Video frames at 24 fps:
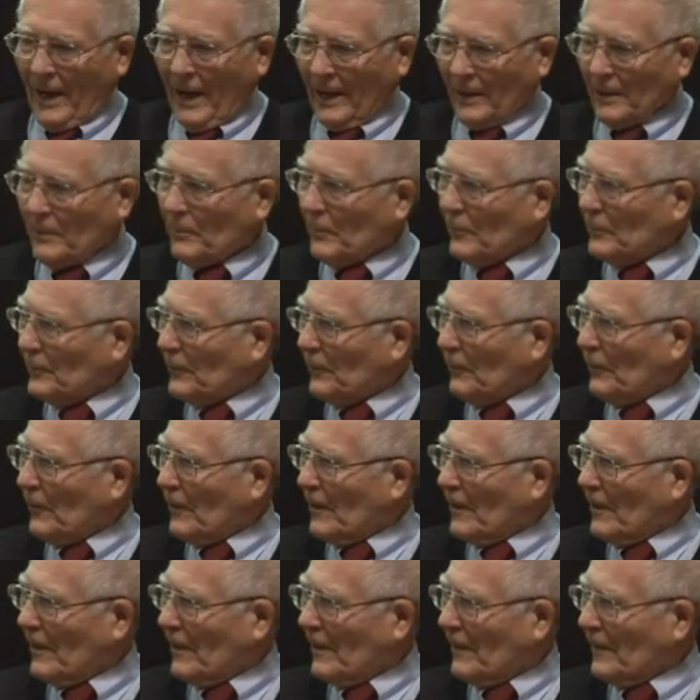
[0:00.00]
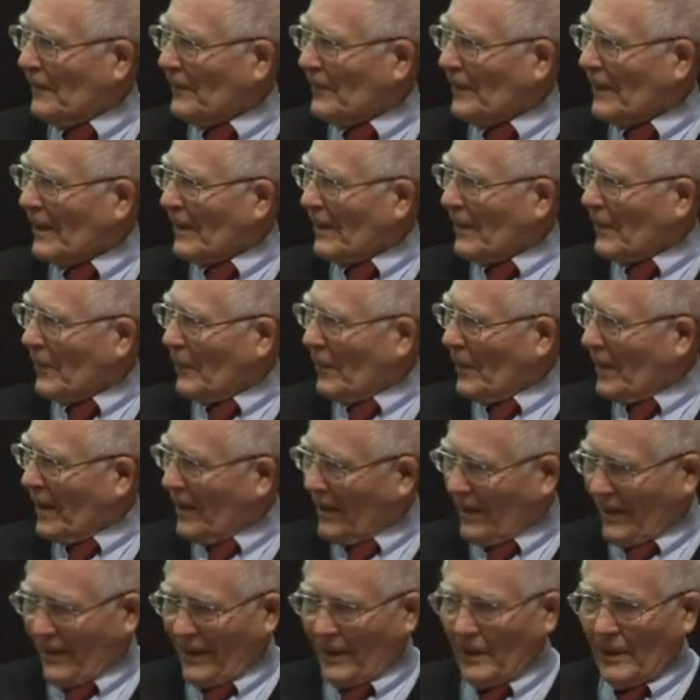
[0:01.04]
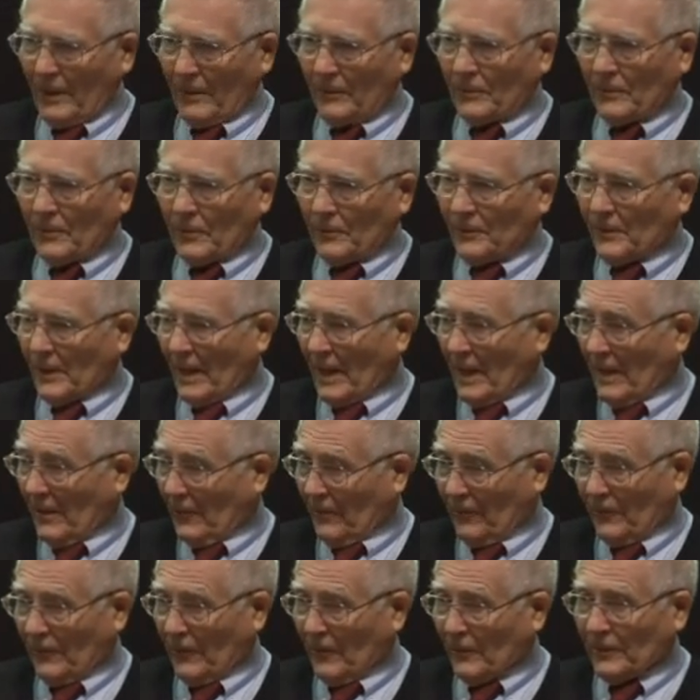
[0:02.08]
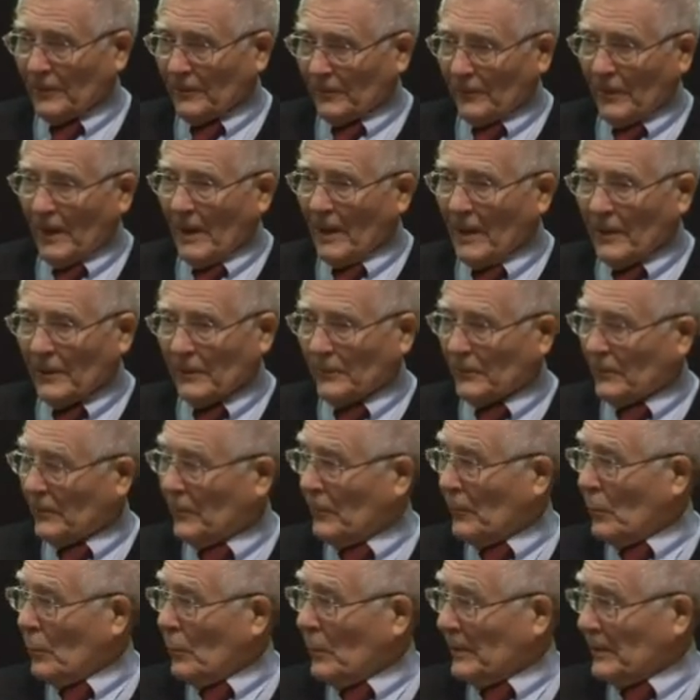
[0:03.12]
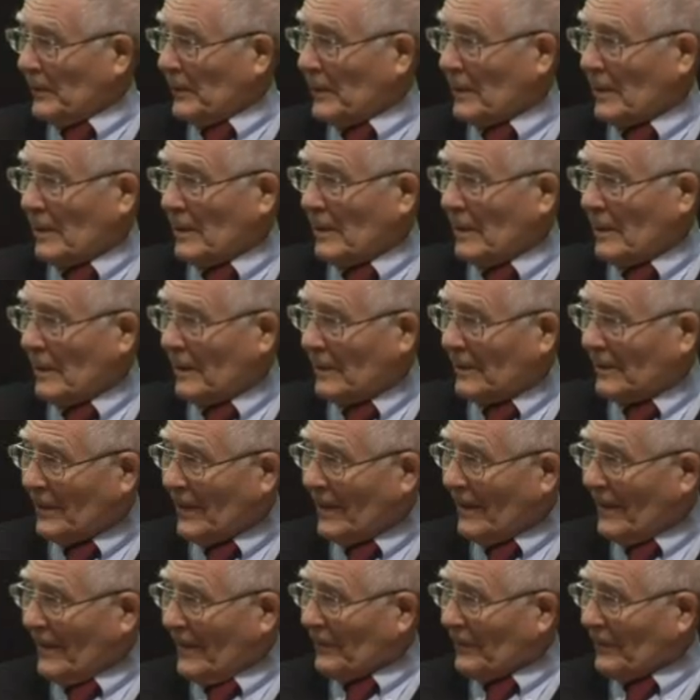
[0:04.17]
Animals' fur, because they have forest fires have always occurred.